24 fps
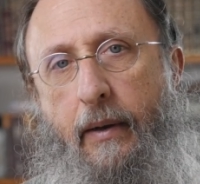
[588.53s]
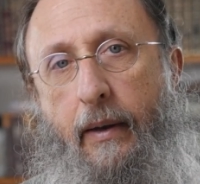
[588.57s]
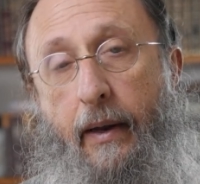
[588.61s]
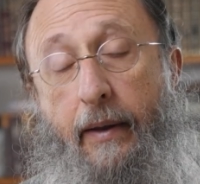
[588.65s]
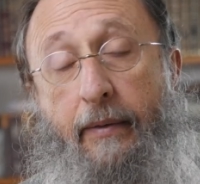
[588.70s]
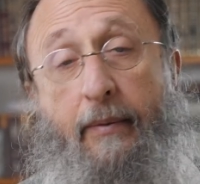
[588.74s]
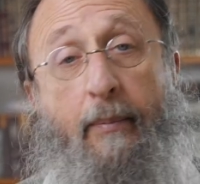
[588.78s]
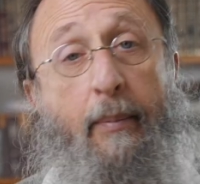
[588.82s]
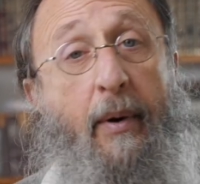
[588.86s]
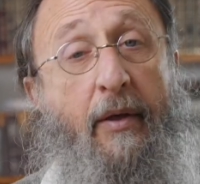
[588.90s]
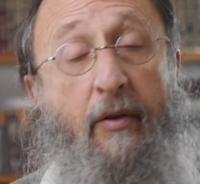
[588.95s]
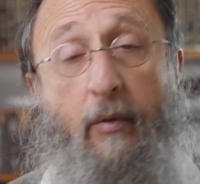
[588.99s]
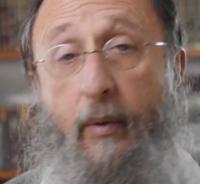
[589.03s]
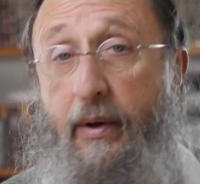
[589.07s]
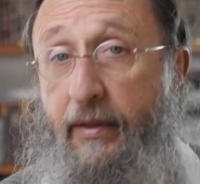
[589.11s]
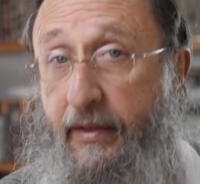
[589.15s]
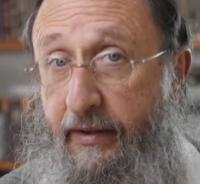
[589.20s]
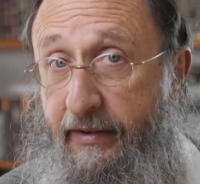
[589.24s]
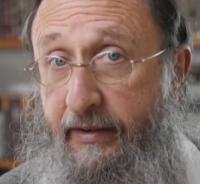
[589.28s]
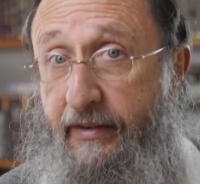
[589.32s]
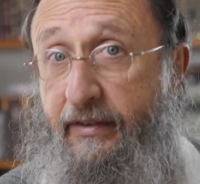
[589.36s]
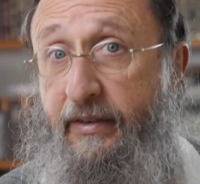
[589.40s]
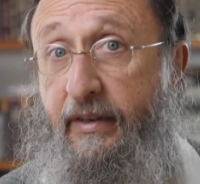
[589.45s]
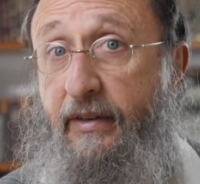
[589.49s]
And by the way,
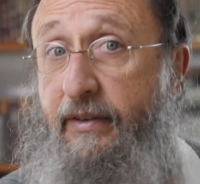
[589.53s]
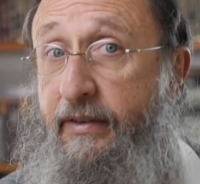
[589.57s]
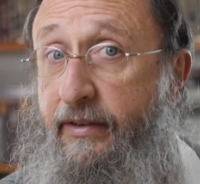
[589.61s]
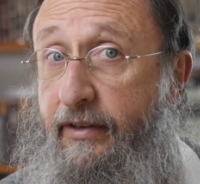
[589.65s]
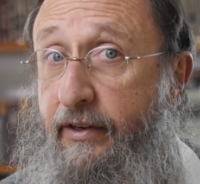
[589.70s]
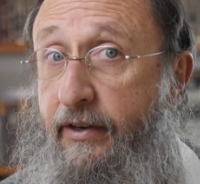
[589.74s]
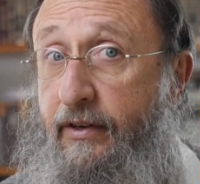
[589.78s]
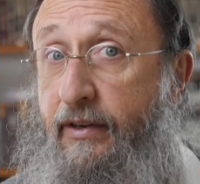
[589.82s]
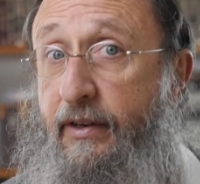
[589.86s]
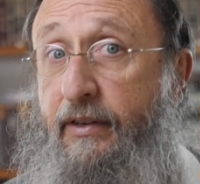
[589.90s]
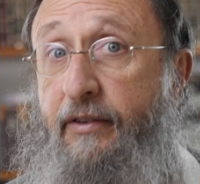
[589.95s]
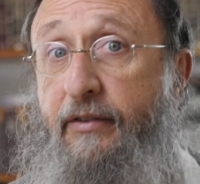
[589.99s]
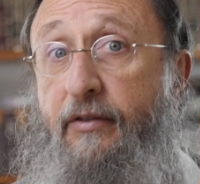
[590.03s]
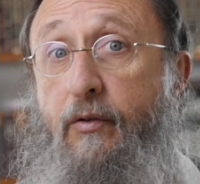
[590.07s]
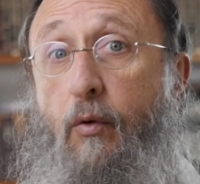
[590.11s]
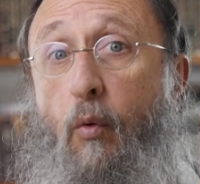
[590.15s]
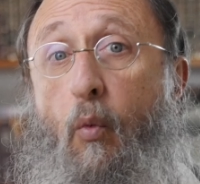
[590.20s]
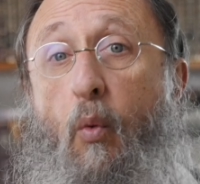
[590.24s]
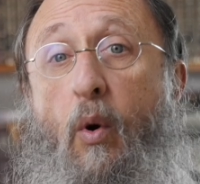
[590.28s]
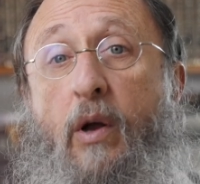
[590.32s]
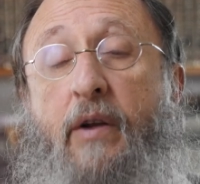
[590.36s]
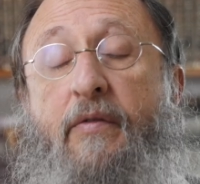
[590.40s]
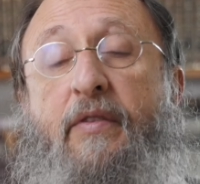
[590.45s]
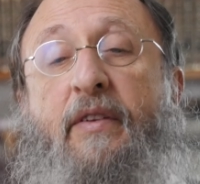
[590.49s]
this is considered as
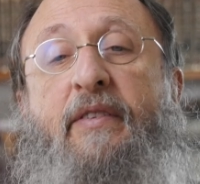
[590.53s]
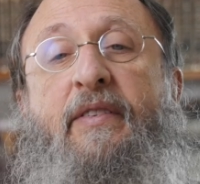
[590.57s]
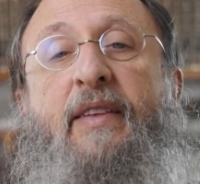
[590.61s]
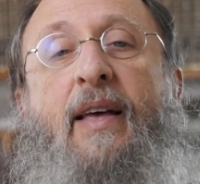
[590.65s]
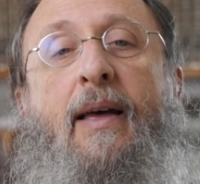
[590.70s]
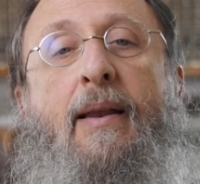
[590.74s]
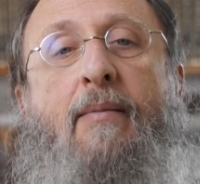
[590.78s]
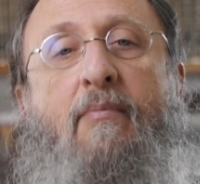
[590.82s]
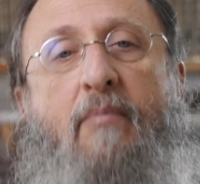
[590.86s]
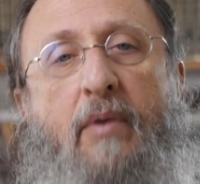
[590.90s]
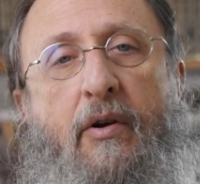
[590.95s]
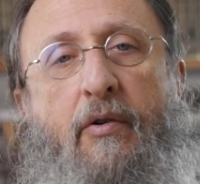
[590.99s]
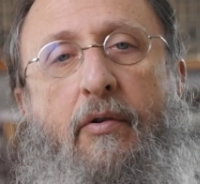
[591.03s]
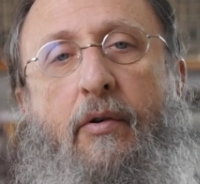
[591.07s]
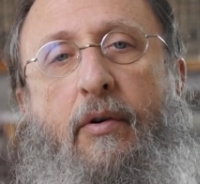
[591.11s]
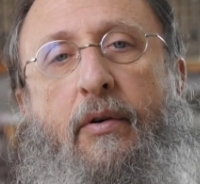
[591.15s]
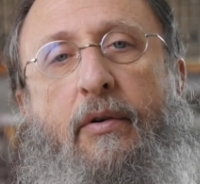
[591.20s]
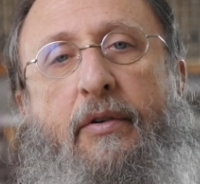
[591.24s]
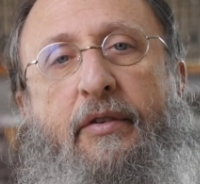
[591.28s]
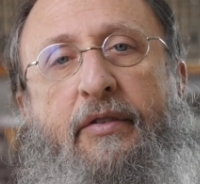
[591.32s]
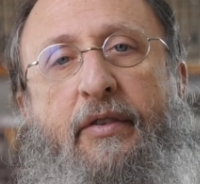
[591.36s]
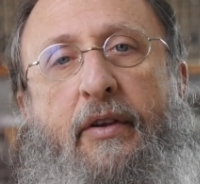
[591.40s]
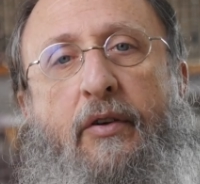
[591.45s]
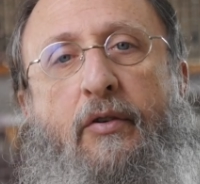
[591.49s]
one of the ten
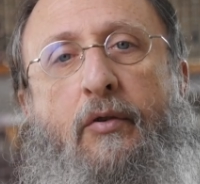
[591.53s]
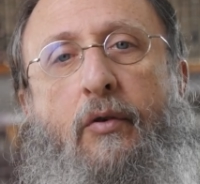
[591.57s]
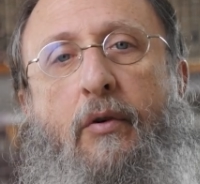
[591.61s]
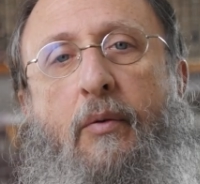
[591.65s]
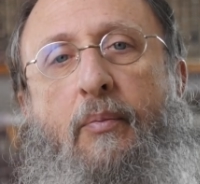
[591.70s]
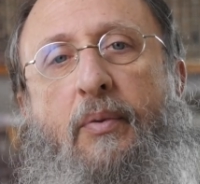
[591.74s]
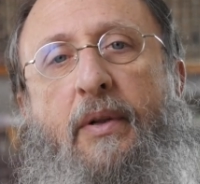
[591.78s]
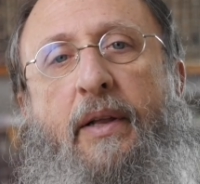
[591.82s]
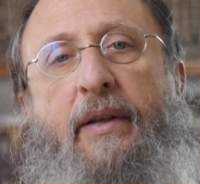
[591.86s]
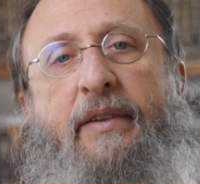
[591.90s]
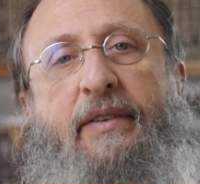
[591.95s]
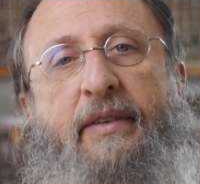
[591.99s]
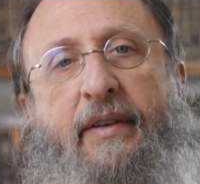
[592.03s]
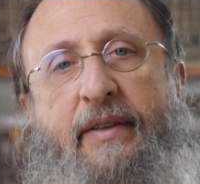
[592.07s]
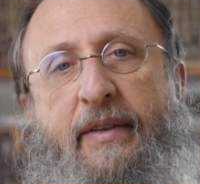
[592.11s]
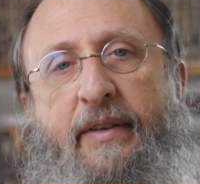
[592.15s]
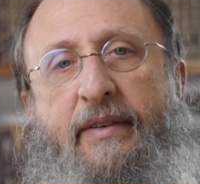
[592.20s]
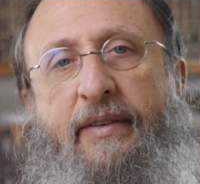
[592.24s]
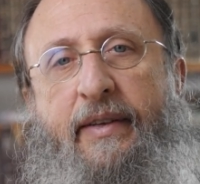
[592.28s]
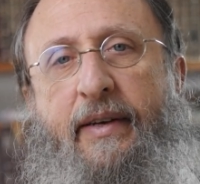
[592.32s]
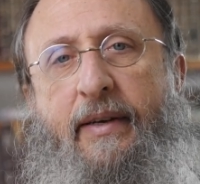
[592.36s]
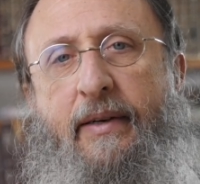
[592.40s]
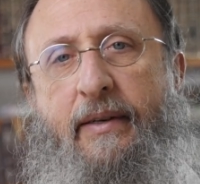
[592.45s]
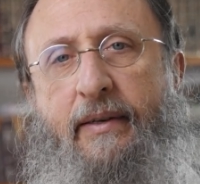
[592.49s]
miracles that took place in the
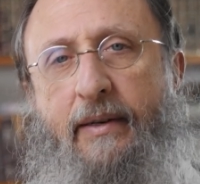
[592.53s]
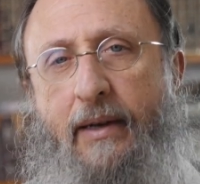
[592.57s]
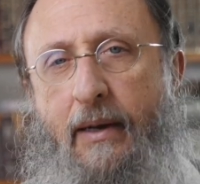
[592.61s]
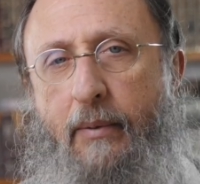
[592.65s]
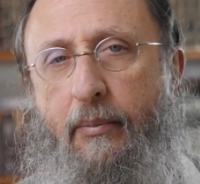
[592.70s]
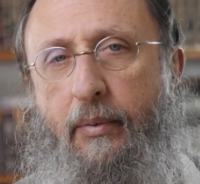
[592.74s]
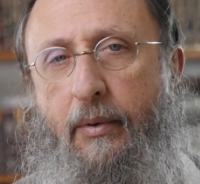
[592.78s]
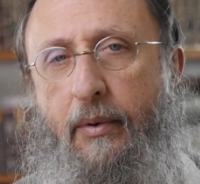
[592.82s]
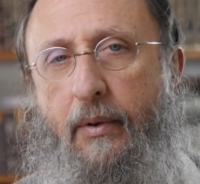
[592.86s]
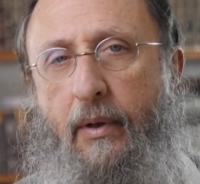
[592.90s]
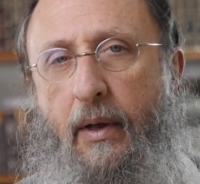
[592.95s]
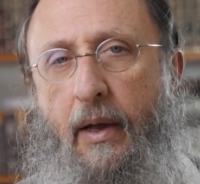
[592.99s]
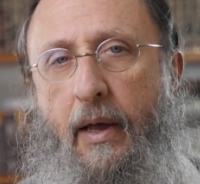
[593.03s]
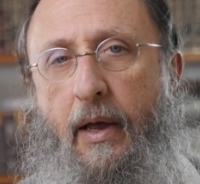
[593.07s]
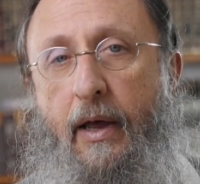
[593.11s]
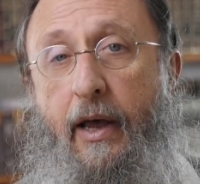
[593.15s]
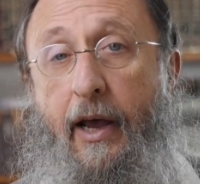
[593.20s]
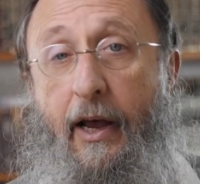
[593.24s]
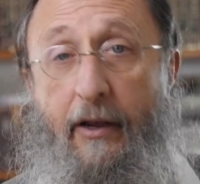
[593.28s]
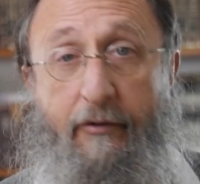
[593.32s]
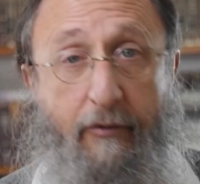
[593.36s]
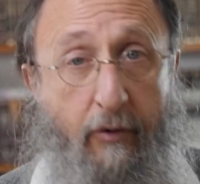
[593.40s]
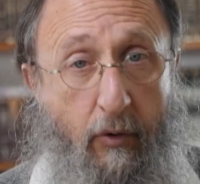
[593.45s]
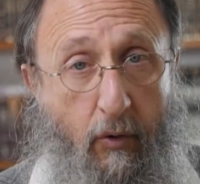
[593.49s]
Second Temple,
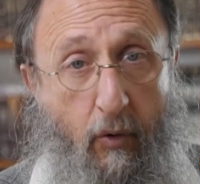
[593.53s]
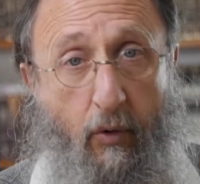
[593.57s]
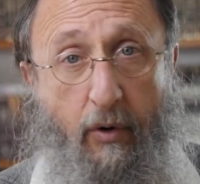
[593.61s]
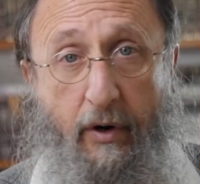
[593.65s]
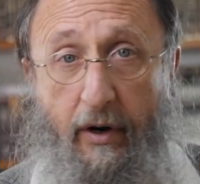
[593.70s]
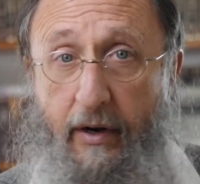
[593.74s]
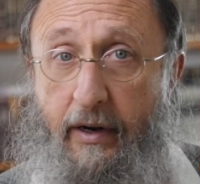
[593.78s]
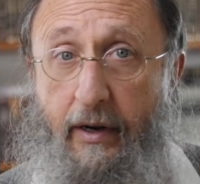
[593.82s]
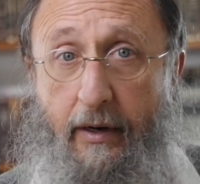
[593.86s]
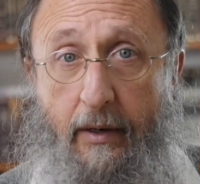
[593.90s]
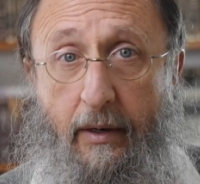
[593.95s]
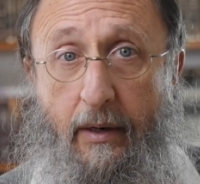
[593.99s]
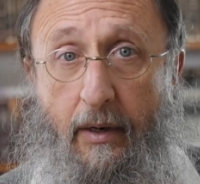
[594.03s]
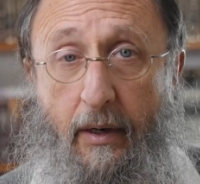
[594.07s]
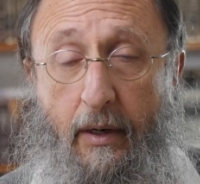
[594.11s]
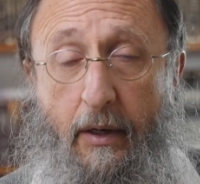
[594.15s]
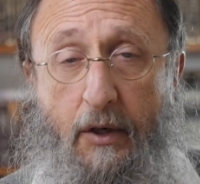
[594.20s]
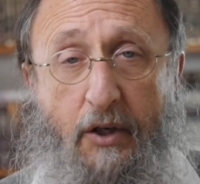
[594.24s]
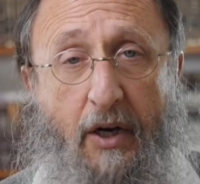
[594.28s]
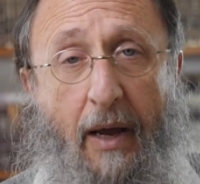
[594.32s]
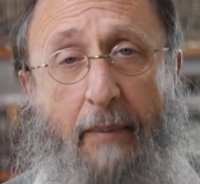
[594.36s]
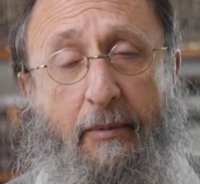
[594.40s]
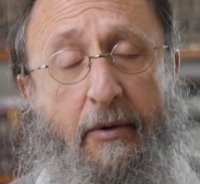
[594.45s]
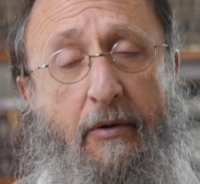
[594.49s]
as recorded in
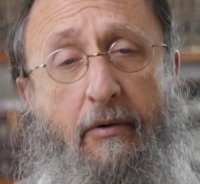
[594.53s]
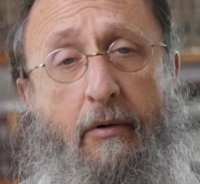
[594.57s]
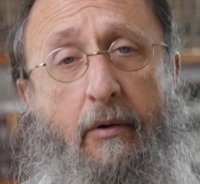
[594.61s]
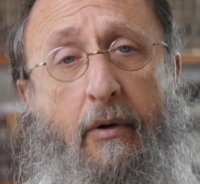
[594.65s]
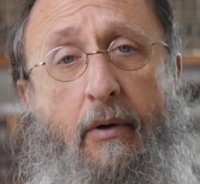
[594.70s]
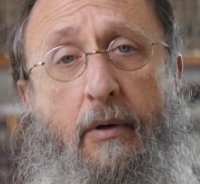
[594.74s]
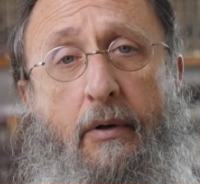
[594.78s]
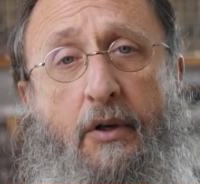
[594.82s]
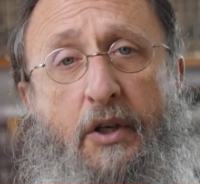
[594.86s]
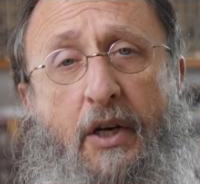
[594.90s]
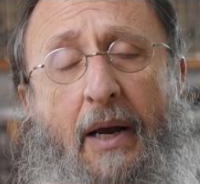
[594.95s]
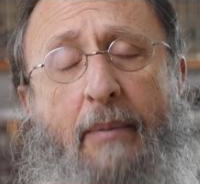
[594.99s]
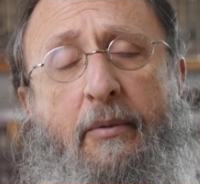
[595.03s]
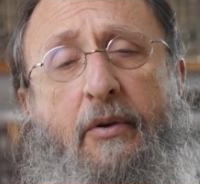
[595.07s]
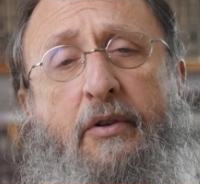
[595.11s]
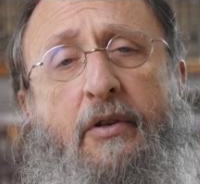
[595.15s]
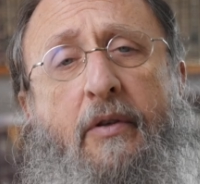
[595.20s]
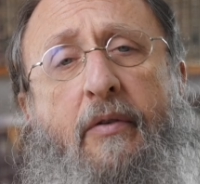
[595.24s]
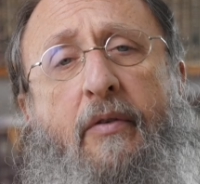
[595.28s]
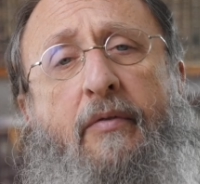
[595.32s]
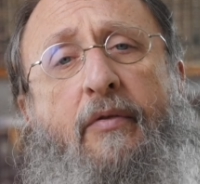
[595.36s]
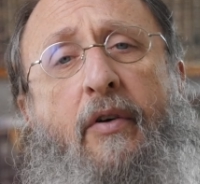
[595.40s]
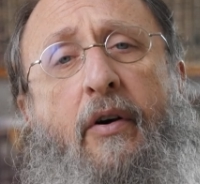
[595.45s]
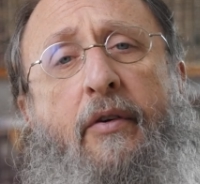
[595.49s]
chapter, Chapters
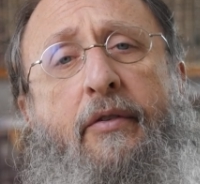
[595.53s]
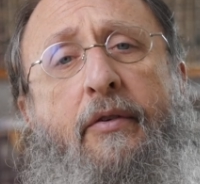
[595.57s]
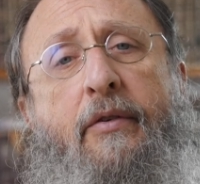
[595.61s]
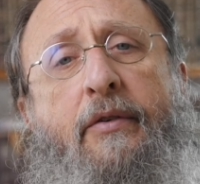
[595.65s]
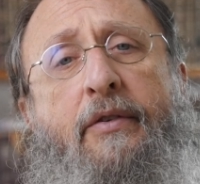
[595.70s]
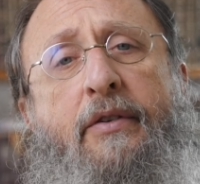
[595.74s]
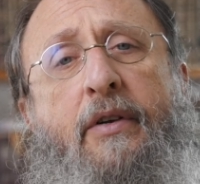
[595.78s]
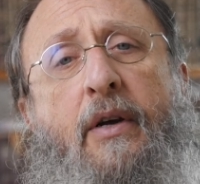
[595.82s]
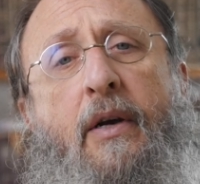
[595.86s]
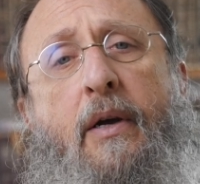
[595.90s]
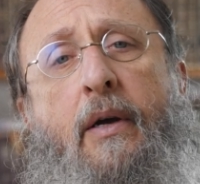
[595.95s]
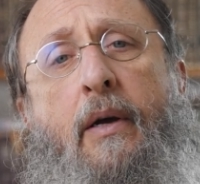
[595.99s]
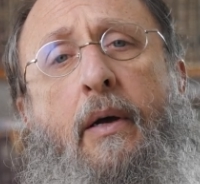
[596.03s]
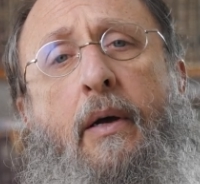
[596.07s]
of the Fathers,